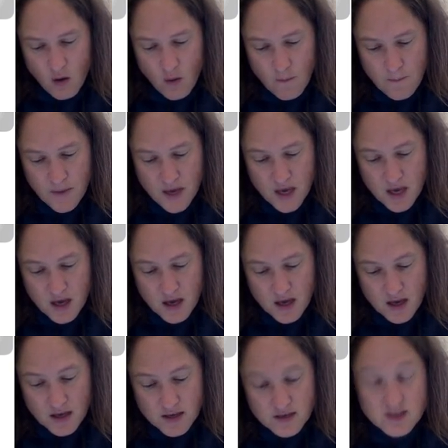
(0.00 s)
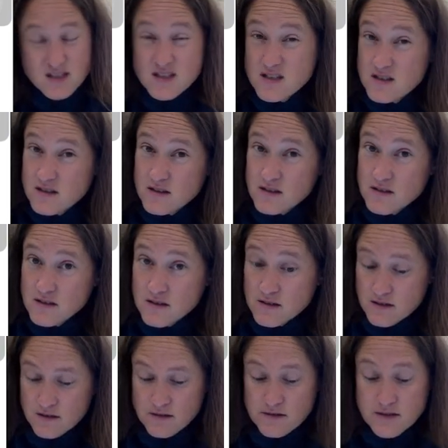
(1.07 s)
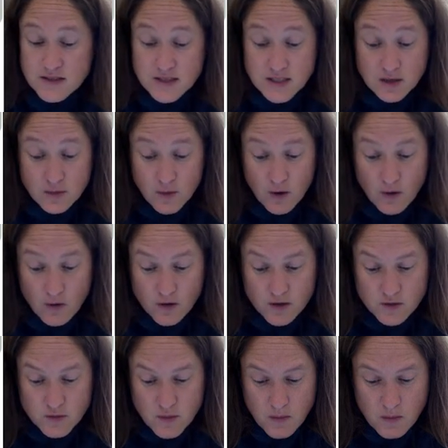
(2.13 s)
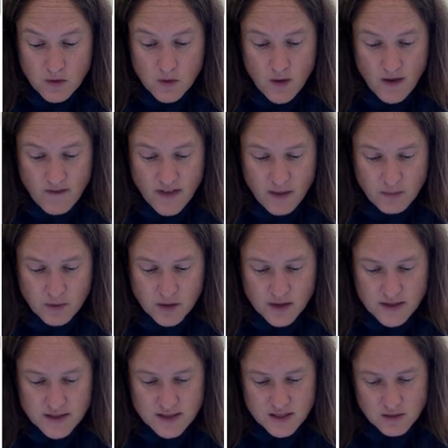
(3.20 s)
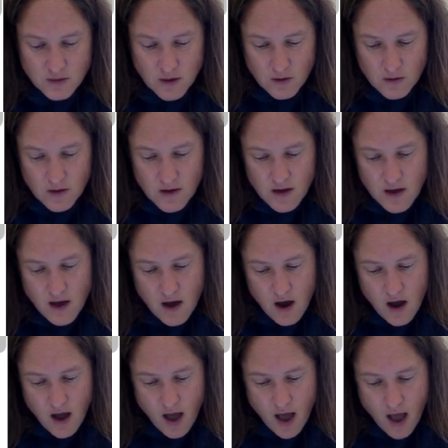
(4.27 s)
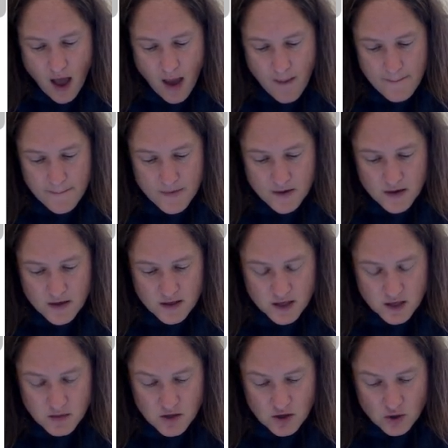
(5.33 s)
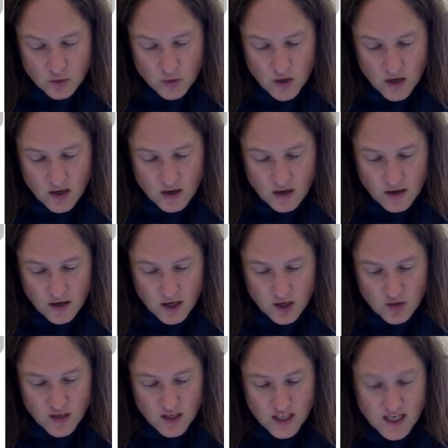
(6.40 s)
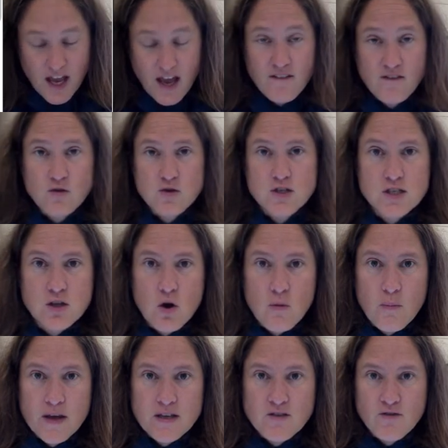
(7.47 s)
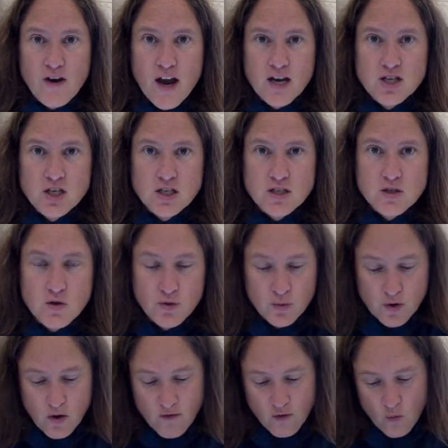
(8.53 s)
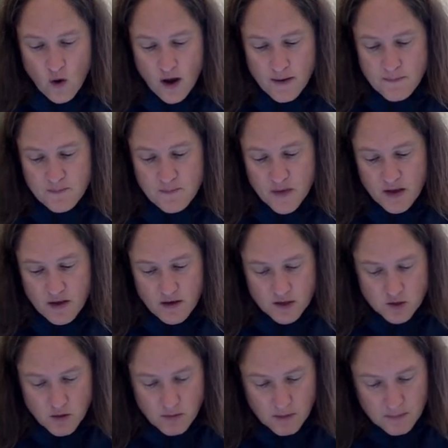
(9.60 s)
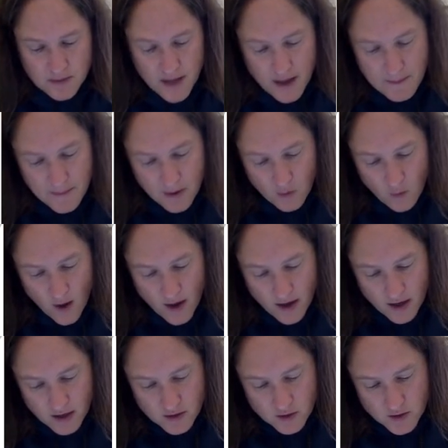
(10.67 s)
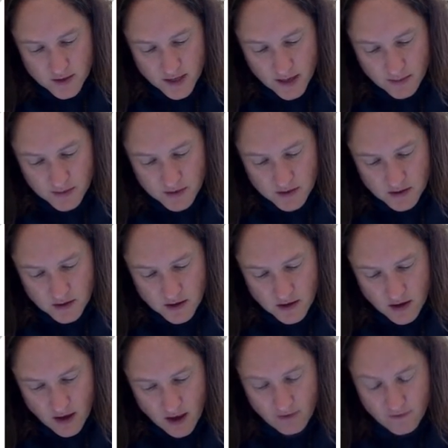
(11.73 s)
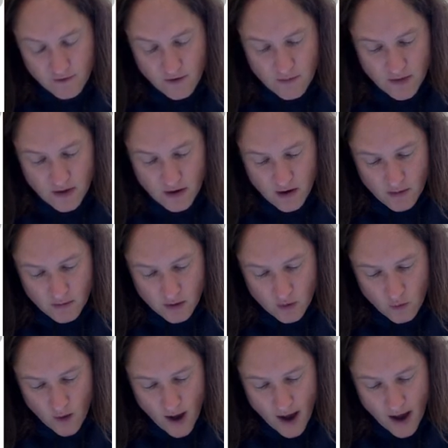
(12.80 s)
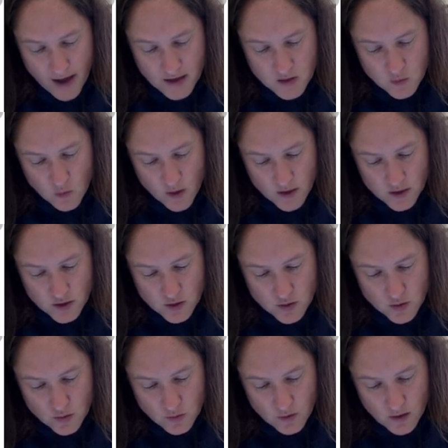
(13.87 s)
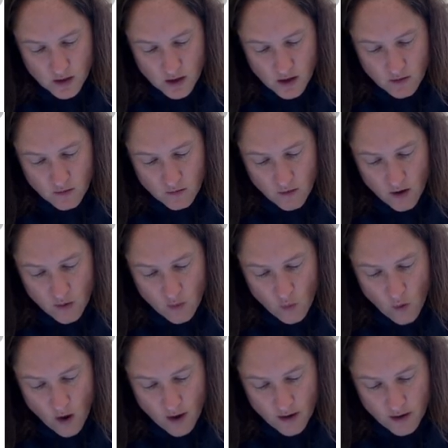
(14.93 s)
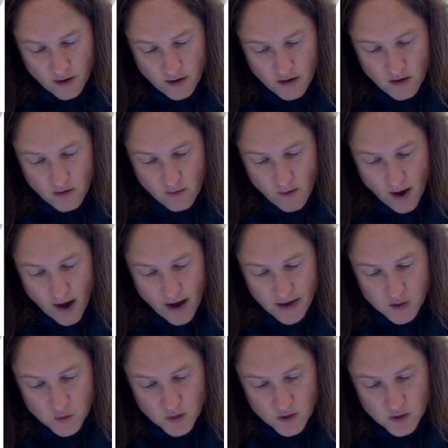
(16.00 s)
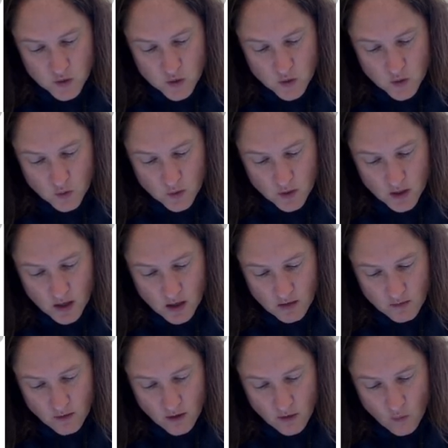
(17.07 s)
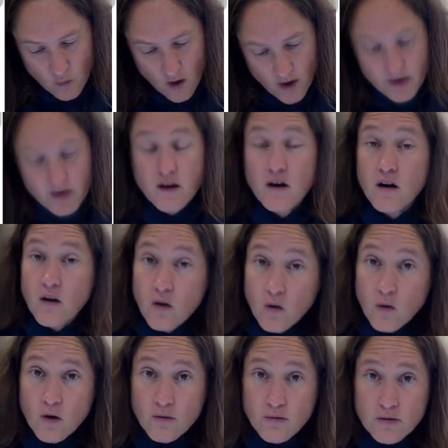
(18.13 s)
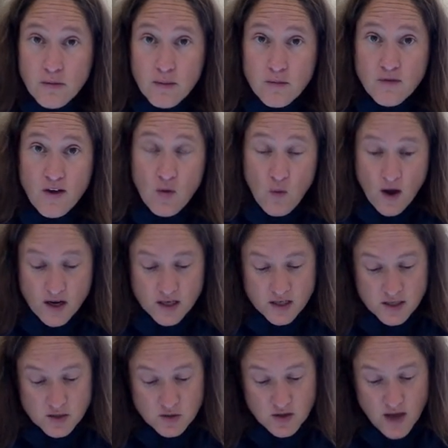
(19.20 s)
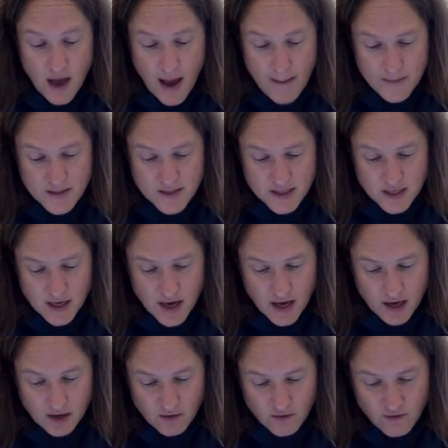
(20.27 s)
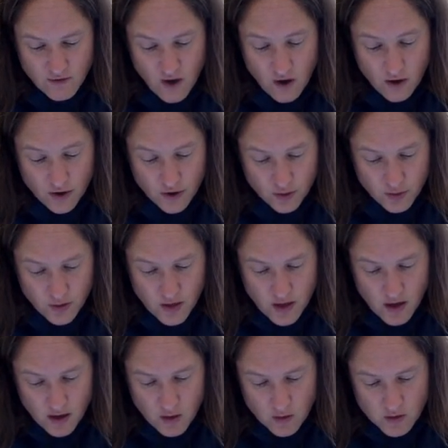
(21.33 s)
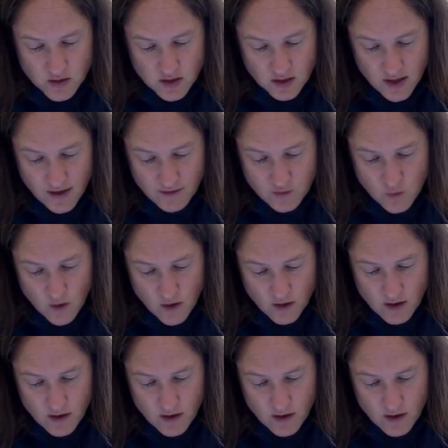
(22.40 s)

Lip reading: B is 0, because remember you have that plus 0. M is going to be 3, and you need to have your slope as a fraction, so 3 over 1. So I'm going to plot my y-intercept, and from there I'm going to rise 1, 2, 3, and run 1. Rise 1, 2, 3, and run 1. Or remember, if I wanted to do the opposite, I could fall 3 and go to the left one,